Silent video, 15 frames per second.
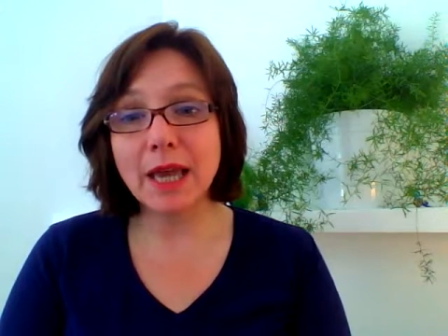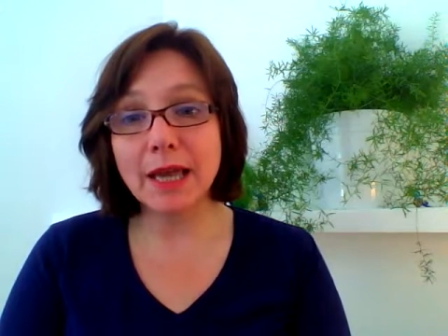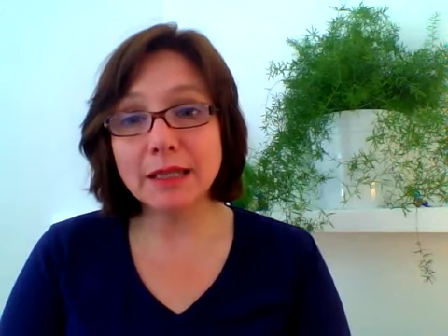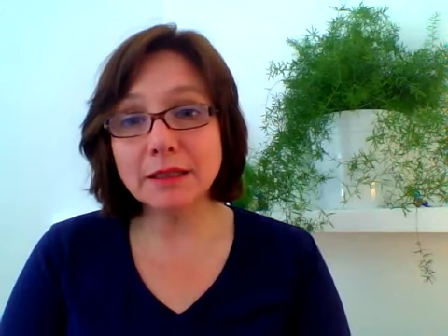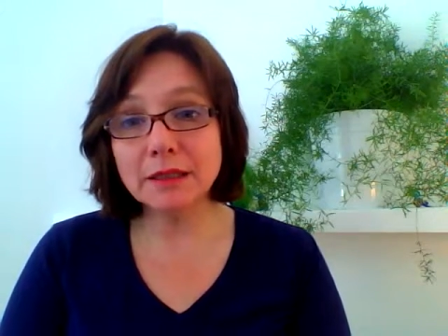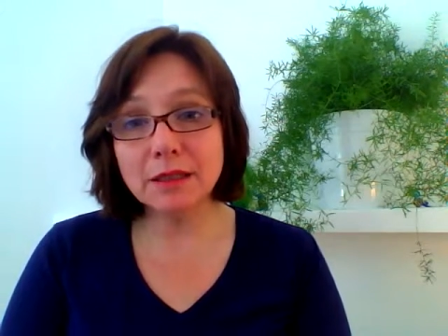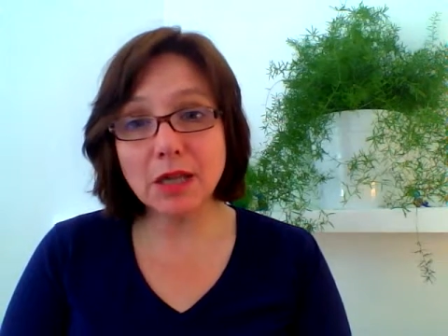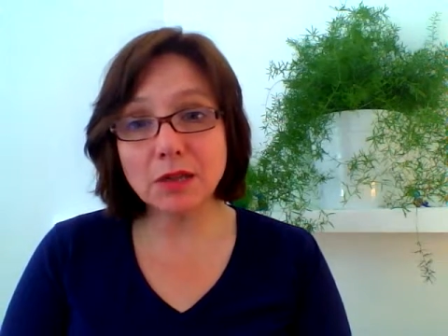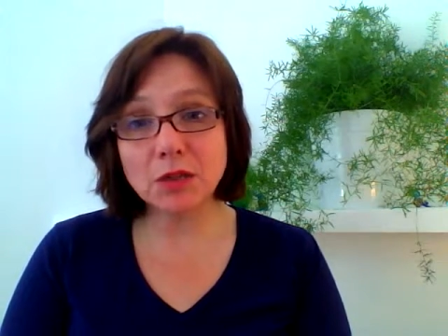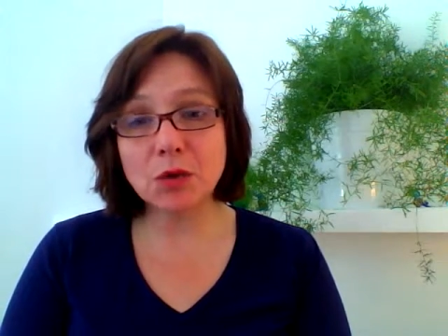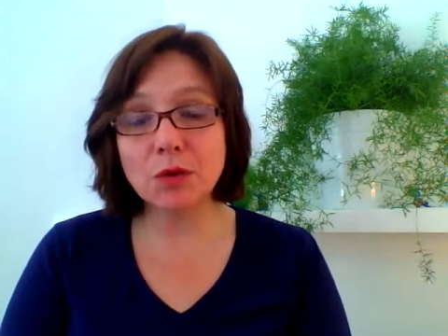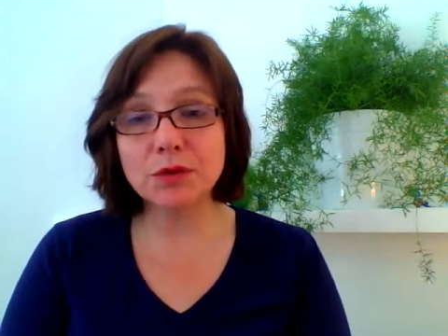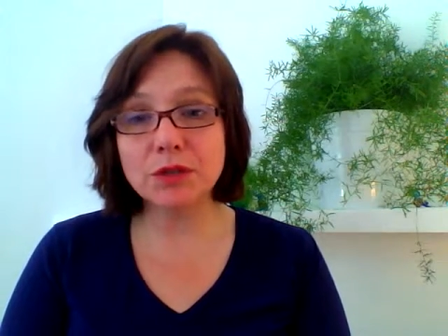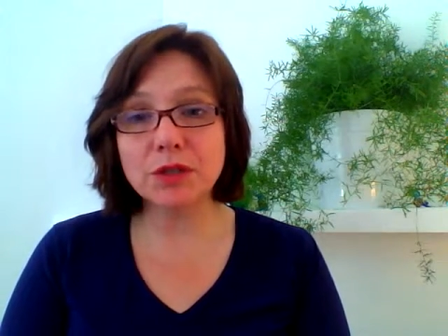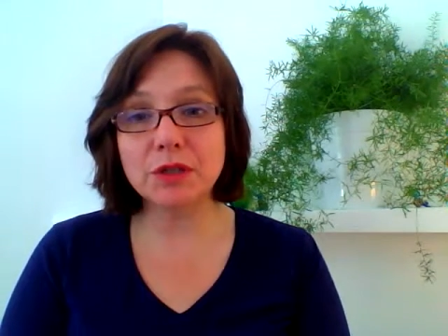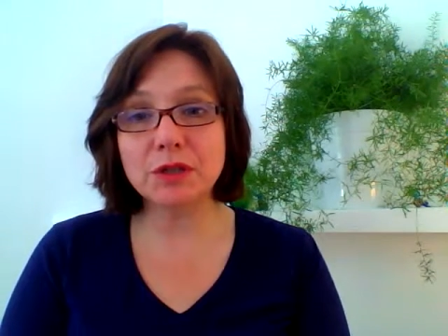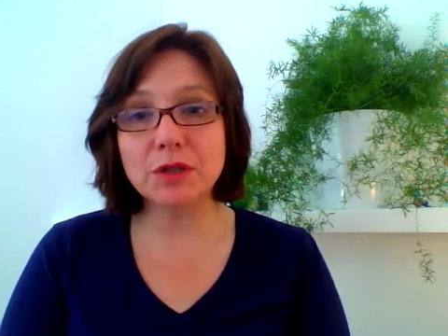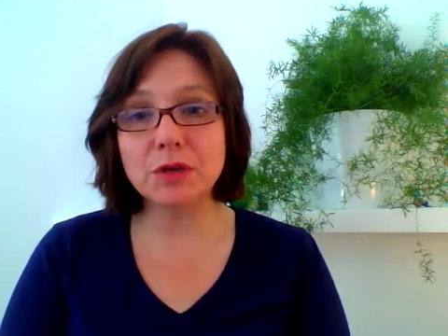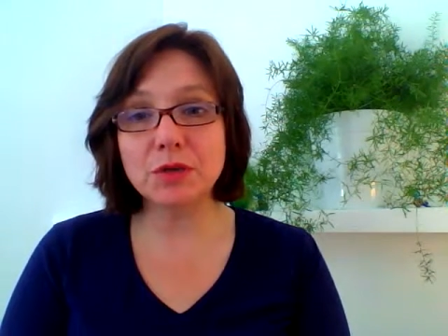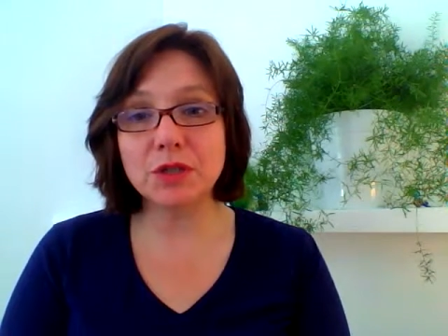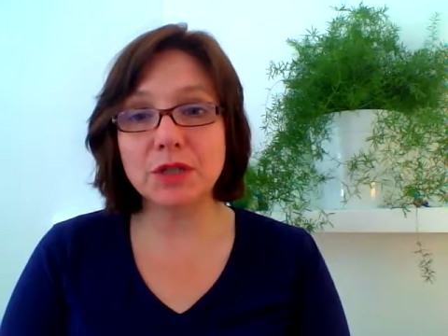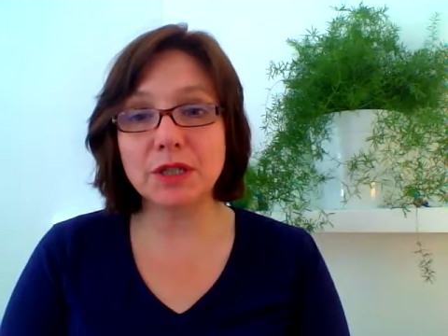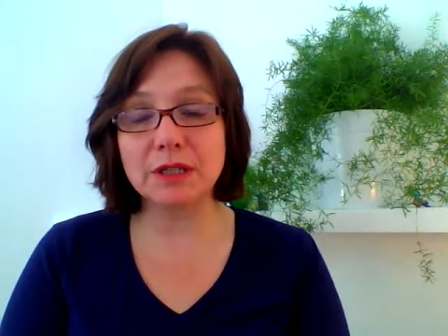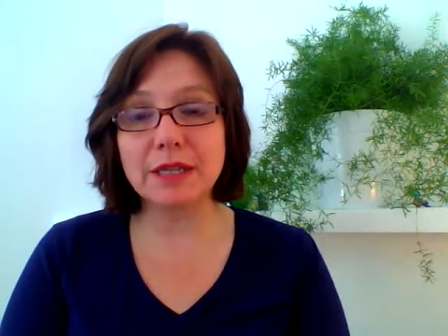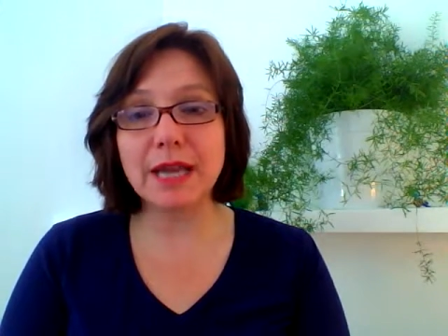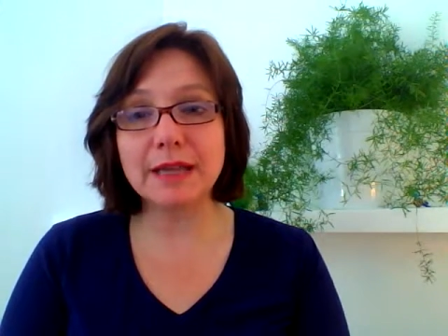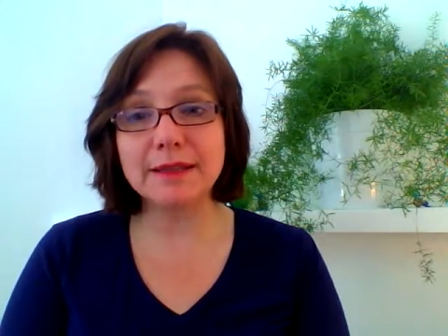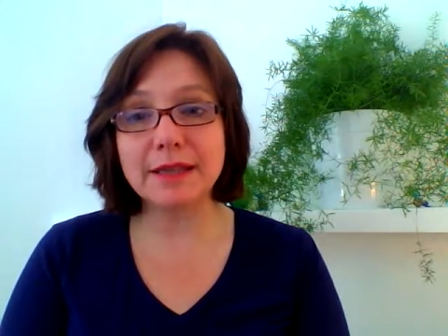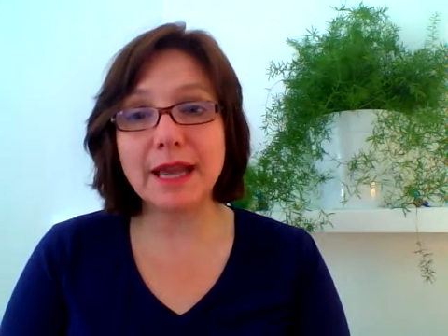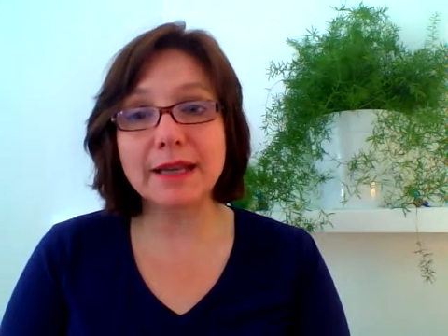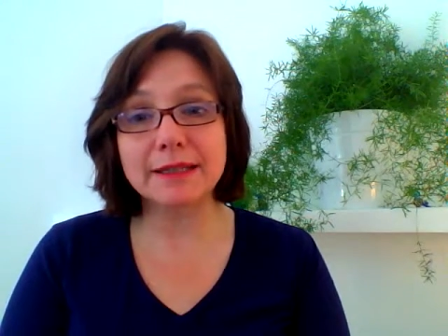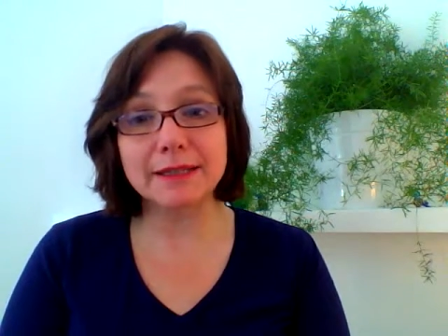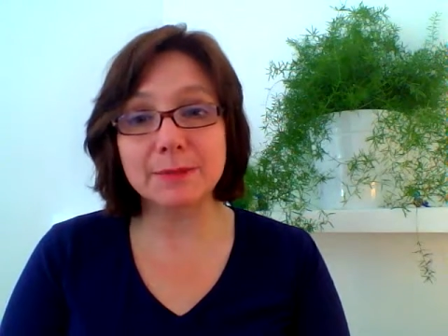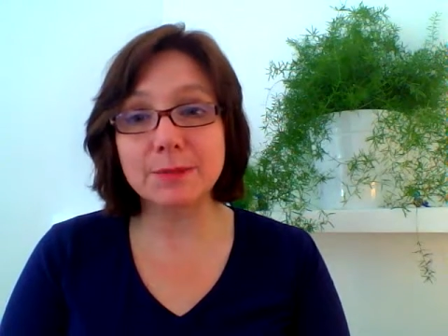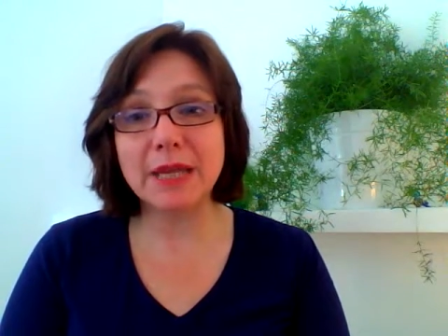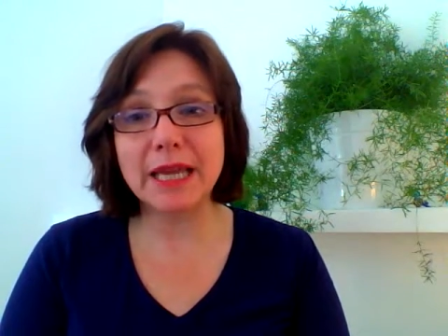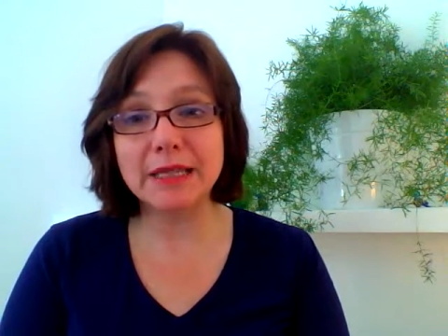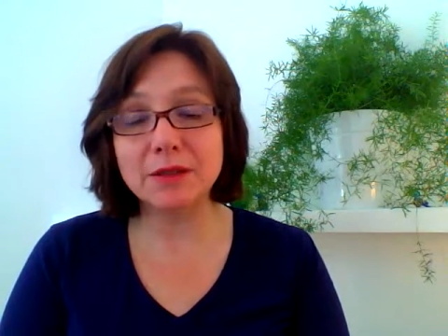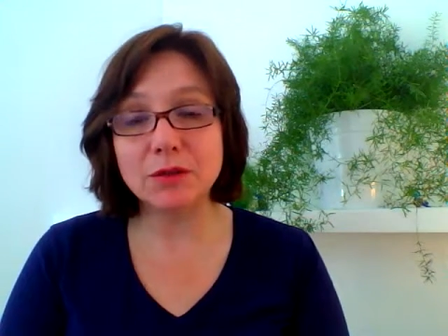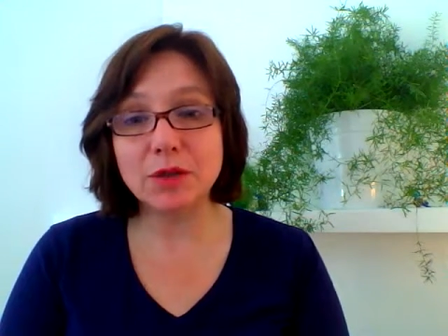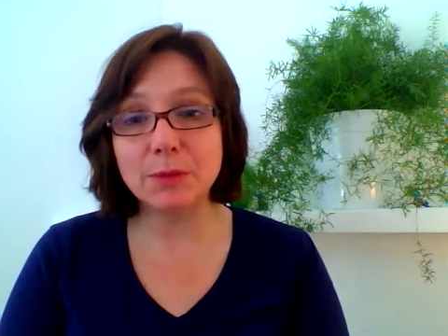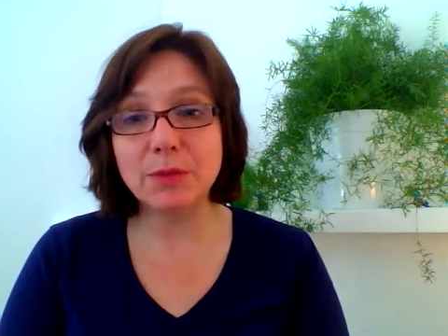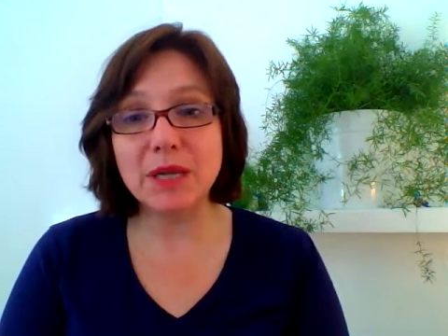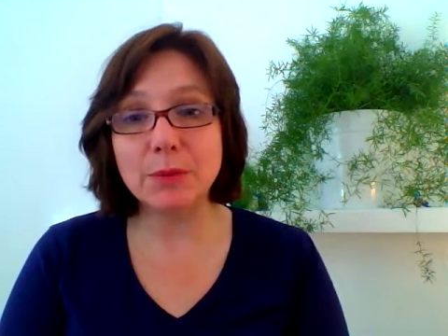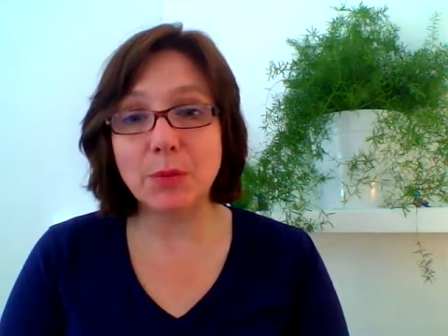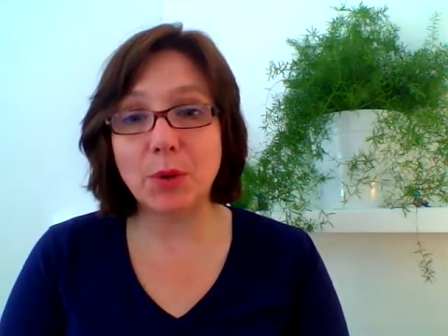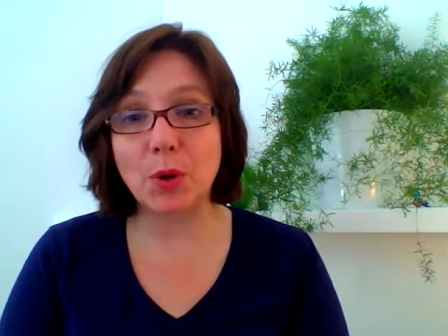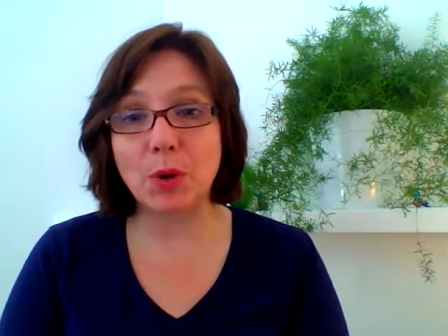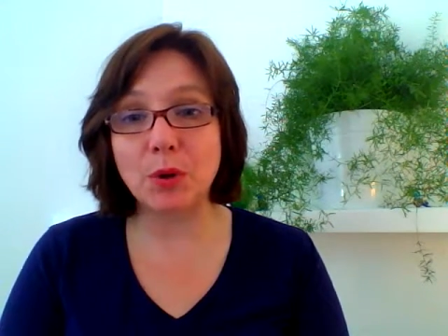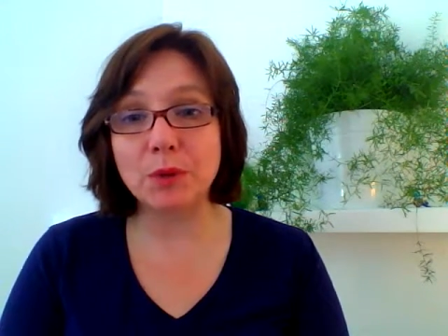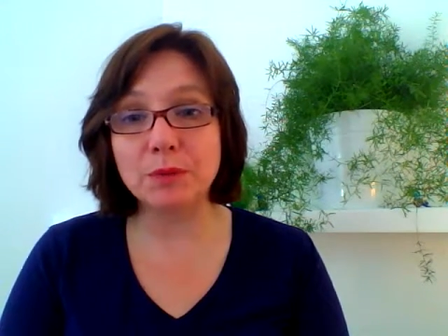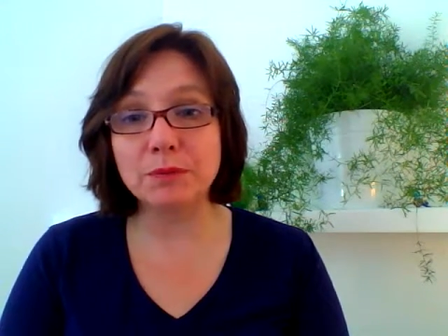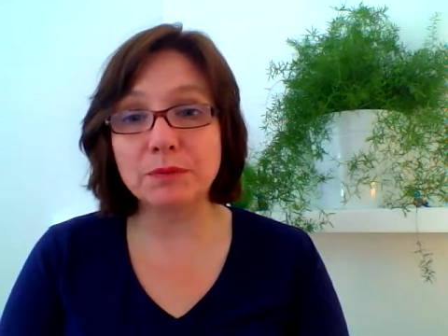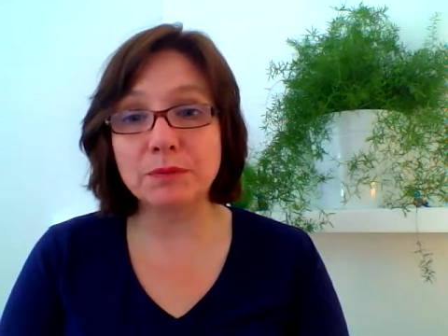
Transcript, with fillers: and the Dutch constitution and explain to the people